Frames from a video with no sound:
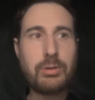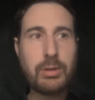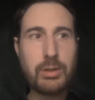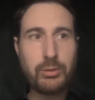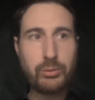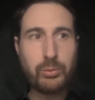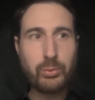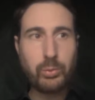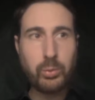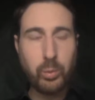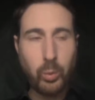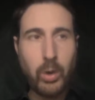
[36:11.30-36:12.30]
is
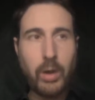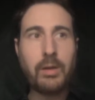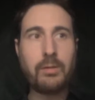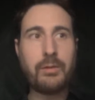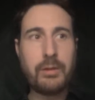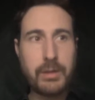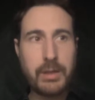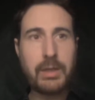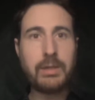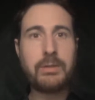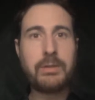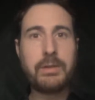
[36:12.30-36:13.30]
one of the
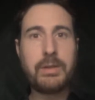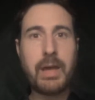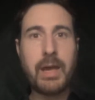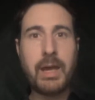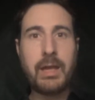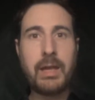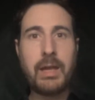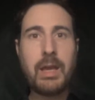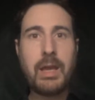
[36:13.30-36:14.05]
things that